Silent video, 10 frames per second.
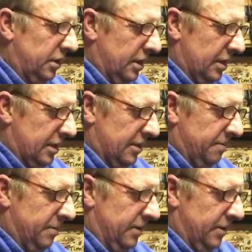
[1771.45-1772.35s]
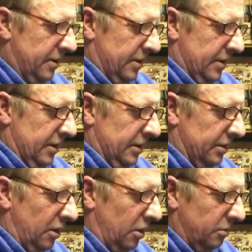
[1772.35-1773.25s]
A
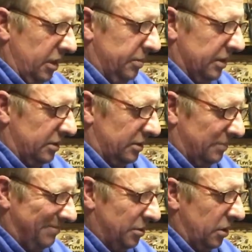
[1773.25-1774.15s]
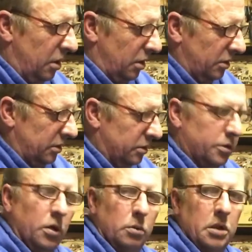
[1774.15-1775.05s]
wee bit sort of hard to
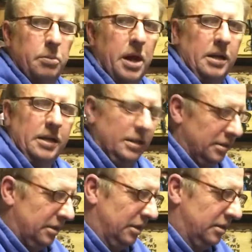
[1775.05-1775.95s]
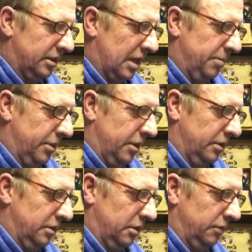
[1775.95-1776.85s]
control with the back end still stepping out
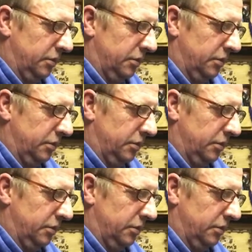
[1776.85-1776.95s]
and stuff.